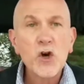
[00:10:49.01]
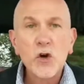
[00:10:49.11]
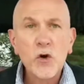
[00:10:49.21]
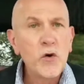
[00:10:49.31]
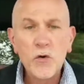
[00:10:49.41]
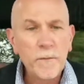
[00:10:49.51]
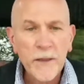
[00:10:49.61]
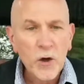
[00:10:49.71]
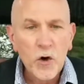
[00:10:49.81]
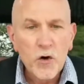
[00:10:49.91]
who
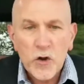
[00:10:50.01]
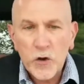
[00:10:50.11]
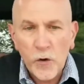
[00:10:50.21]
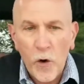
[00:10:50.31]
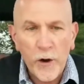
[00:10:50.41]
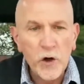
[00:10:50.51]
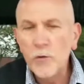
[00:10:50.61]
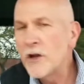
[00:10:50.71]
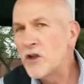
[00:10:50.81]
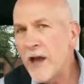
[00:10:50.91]

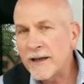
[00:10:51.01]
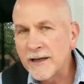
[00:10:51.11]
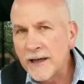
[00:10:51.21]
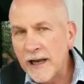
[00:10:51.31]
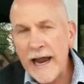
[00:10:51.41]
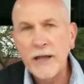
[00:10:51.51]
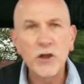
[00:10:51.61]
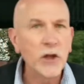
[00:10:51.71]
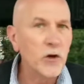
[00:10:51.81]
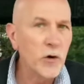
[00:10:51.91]
rejected
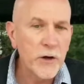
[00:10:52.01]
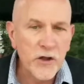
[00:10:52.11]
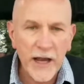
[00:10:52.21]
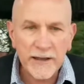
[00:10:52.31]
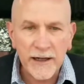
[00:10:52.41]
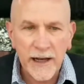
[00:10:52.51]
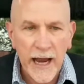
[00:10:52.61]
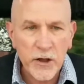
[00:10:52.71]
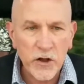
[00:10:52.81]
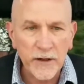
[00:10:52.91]
Elijah and who rejected
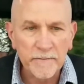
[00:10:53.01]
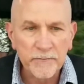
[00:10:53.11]
Elisha.